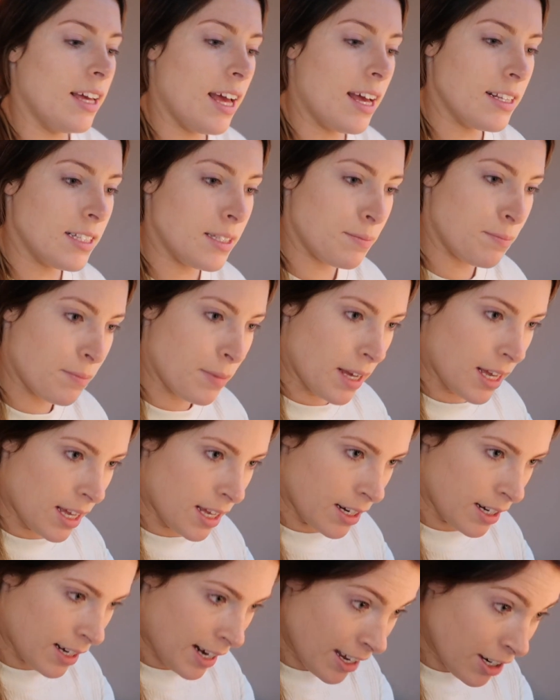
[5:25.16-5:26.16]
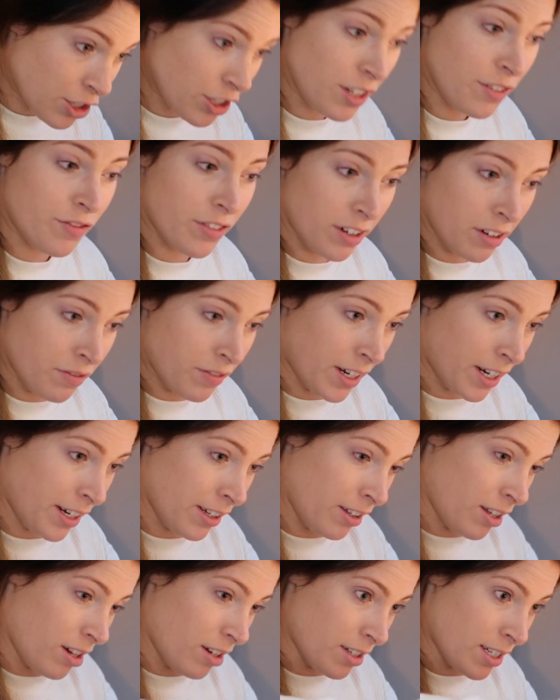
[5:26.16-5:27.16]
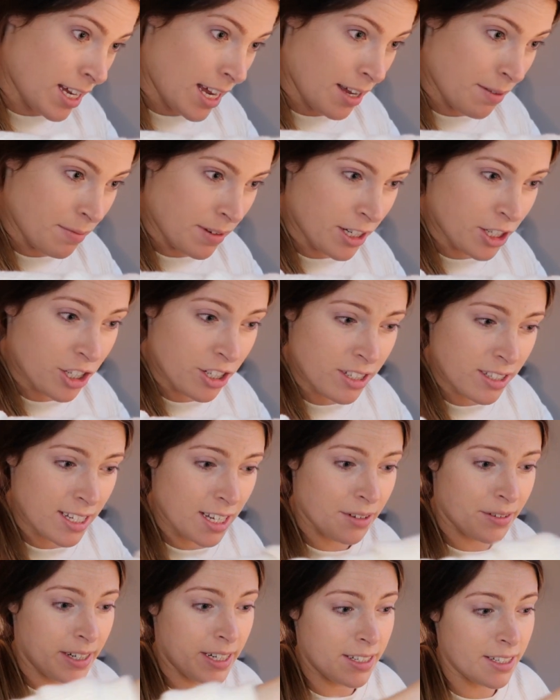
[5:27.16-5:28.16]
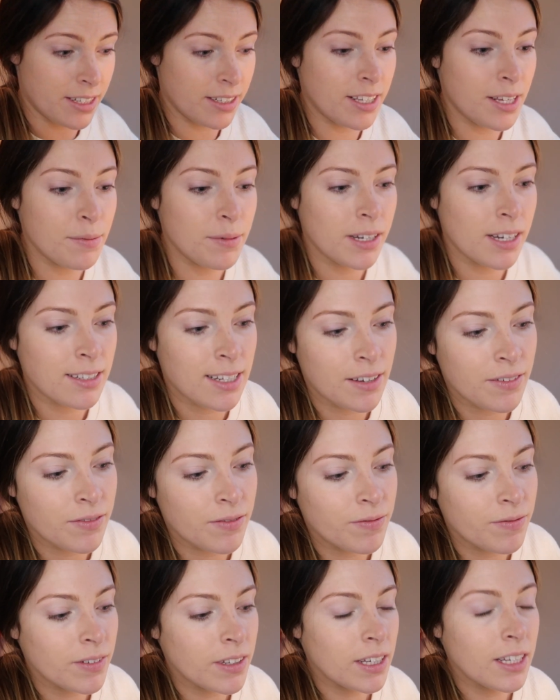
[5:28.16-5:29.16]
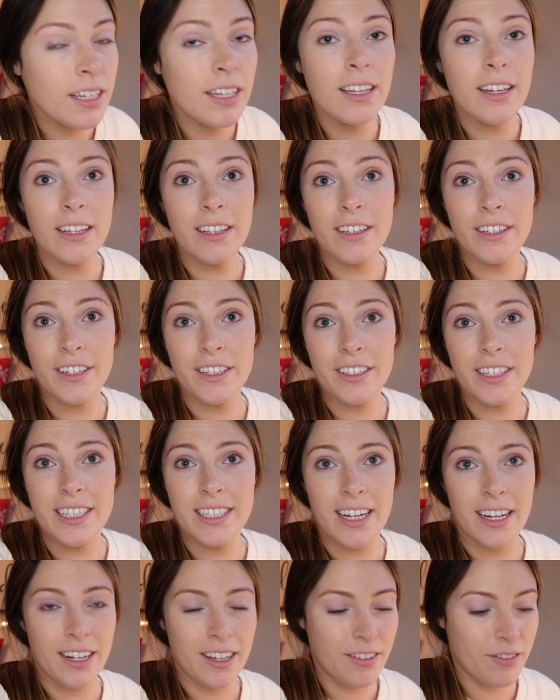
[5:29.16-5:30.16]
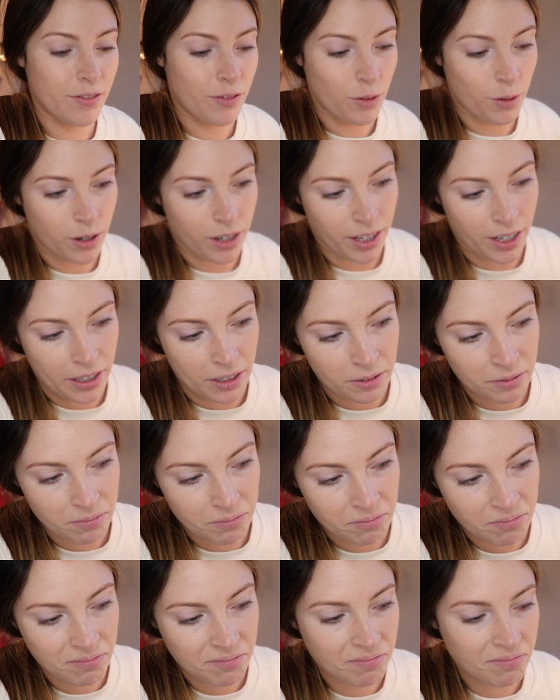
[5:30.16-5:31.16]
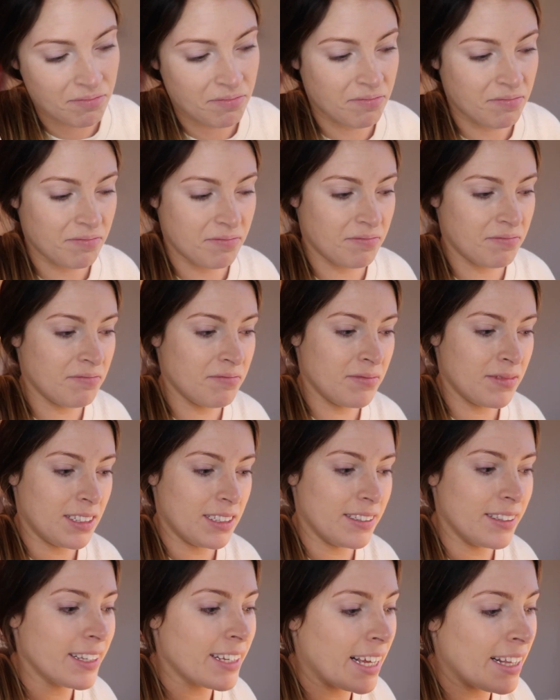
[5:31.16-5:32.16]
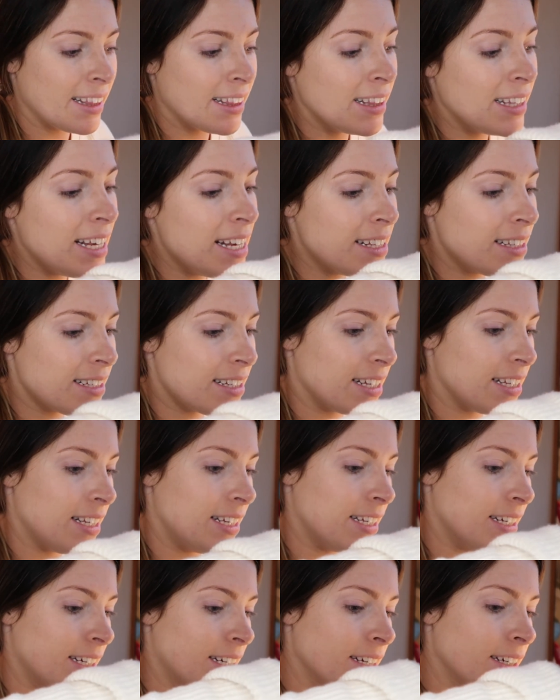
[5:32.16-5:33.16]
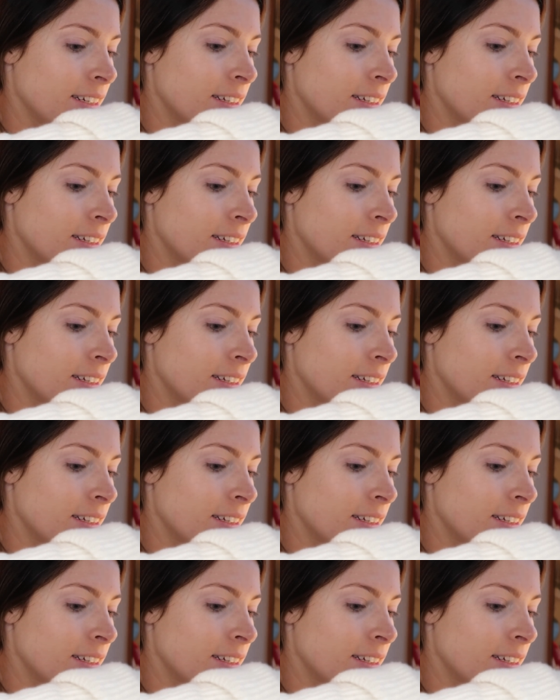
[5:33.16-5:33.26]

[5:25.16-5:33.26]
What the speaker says: has been, and actually for a very long time, I should say recently, because I've literally done it for like at least a year.